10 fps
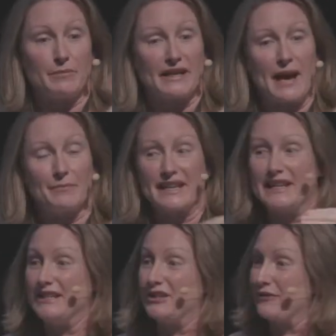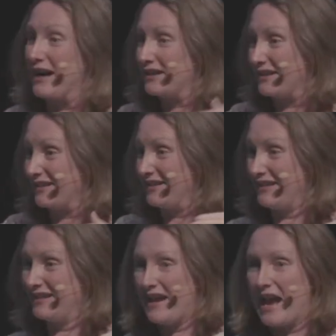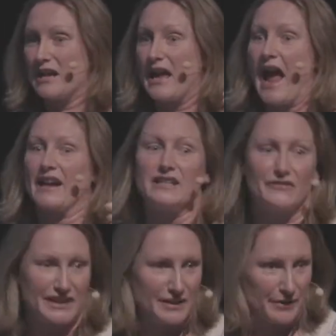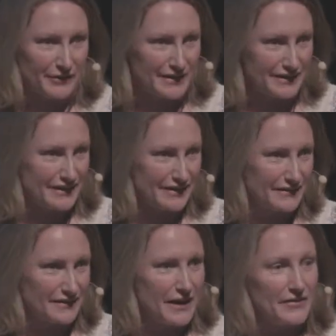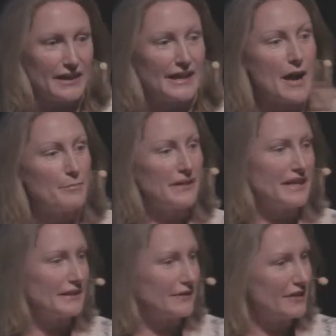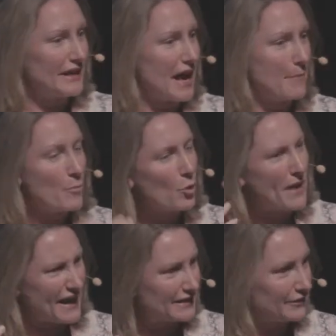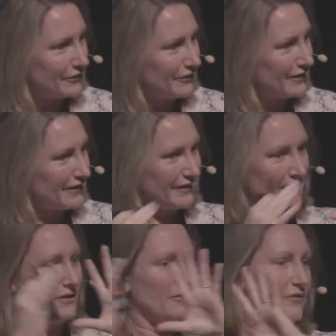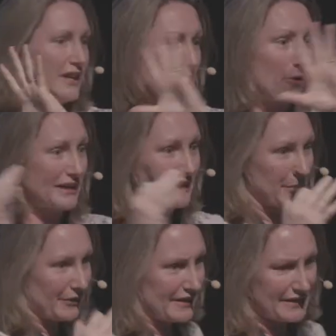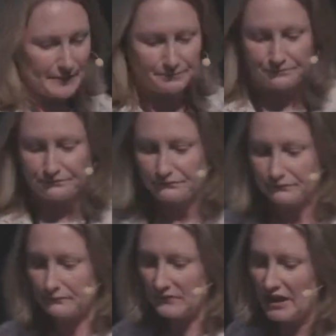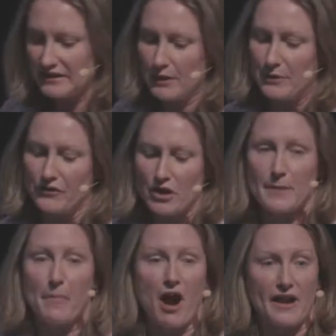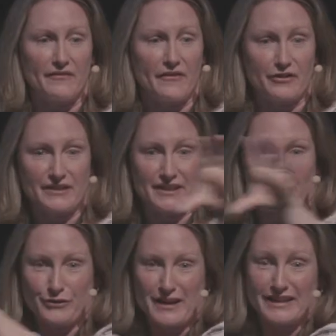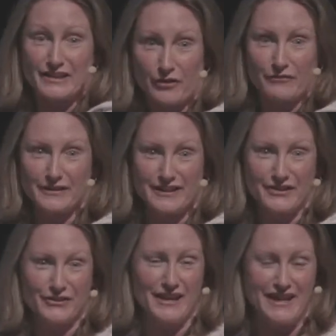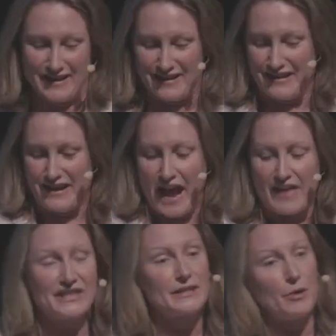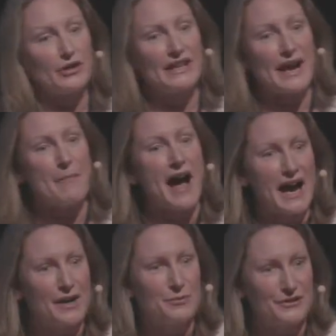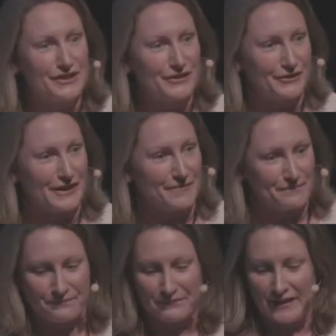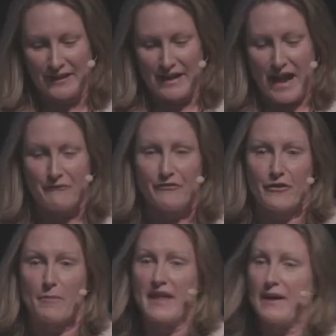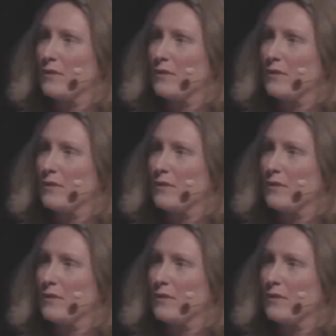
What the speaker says: it becomes an interaction and an active experience that accompanies the VR more passive video experience. So we've got the pine forest story, the softwood story, and the spotted gum hardwood story. And from that,